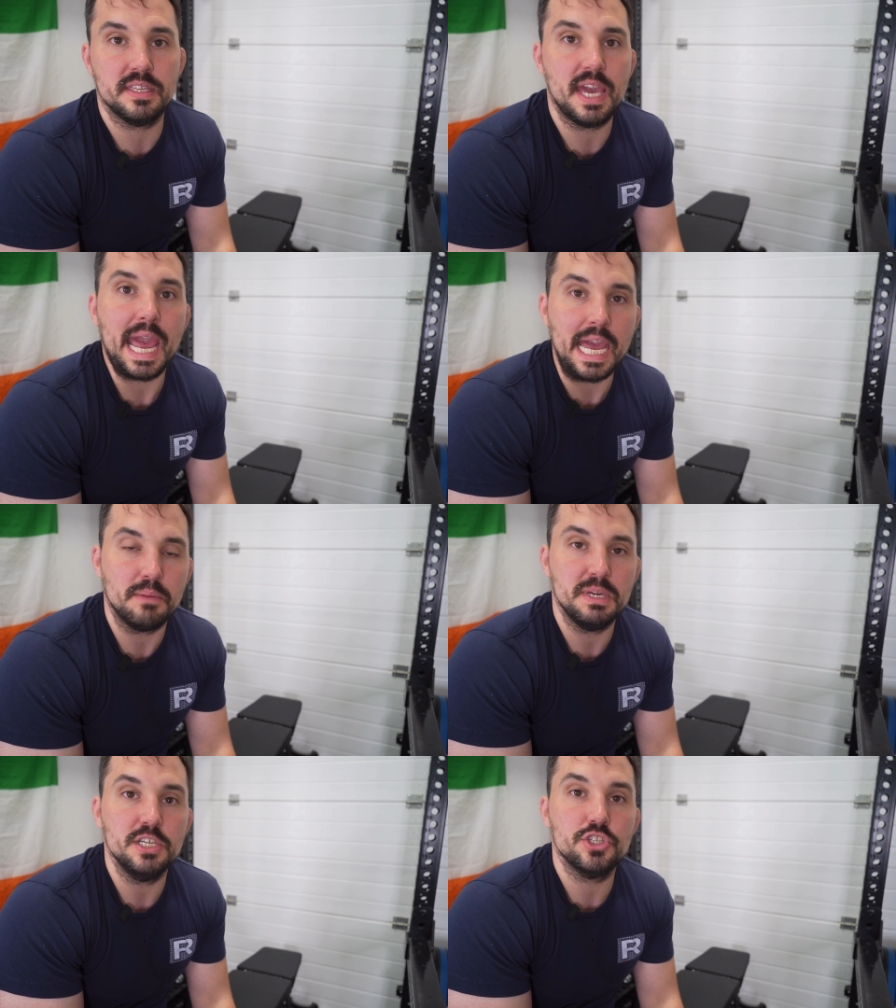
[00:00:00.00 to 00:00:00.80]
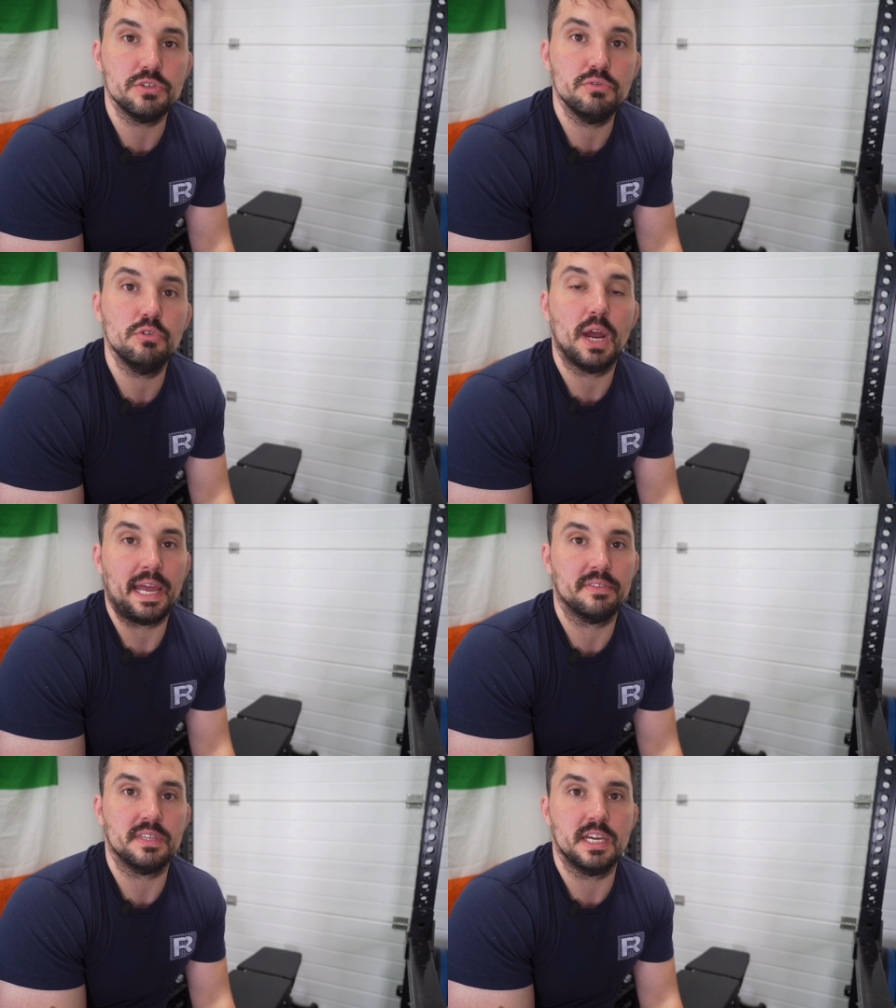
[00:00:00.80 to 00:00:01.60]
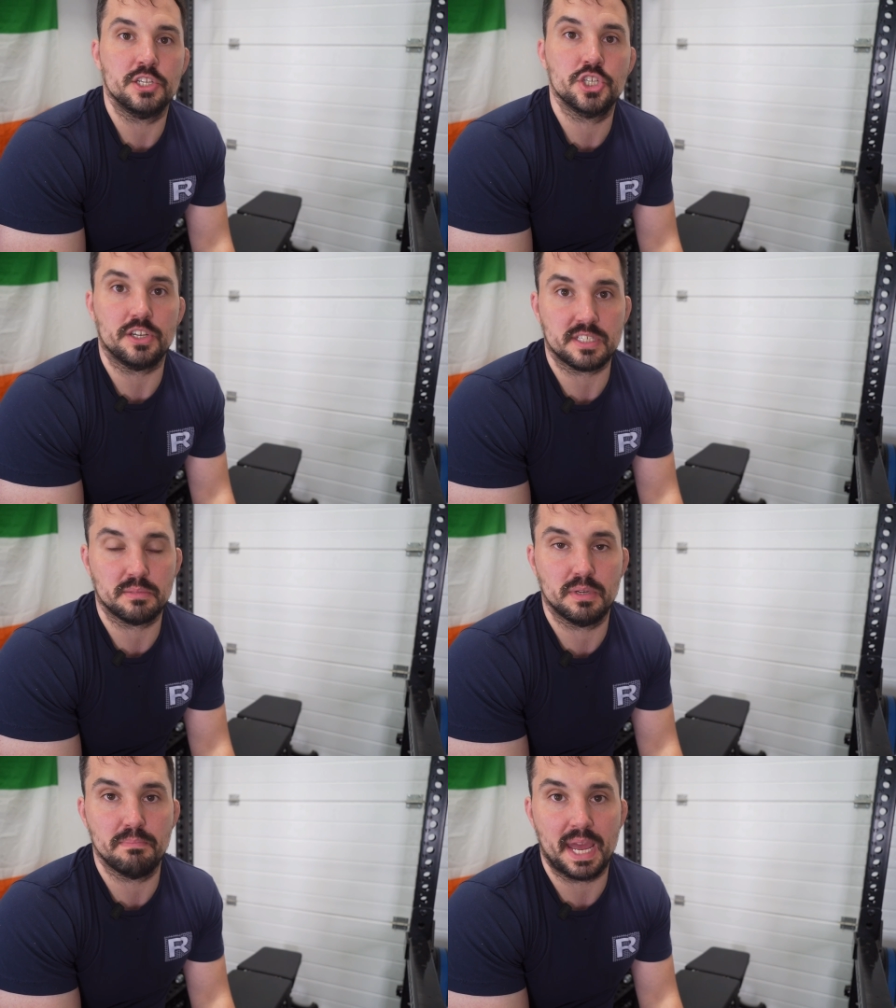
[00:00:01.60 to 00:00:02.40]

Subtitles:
the AB2 and the adjustable